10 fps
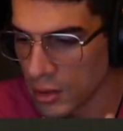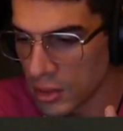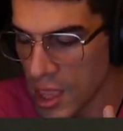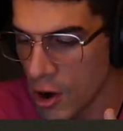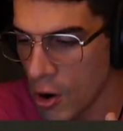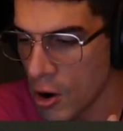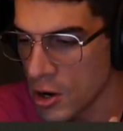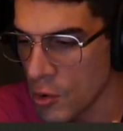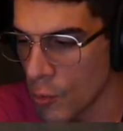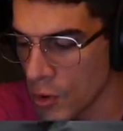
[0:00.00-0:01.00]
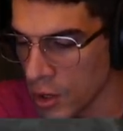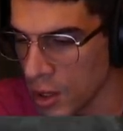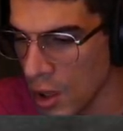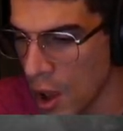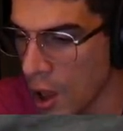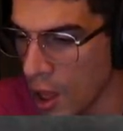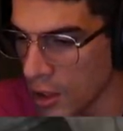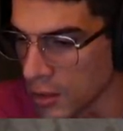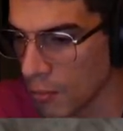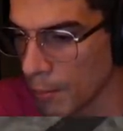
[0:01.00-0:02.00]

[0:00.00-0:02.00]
they are already working on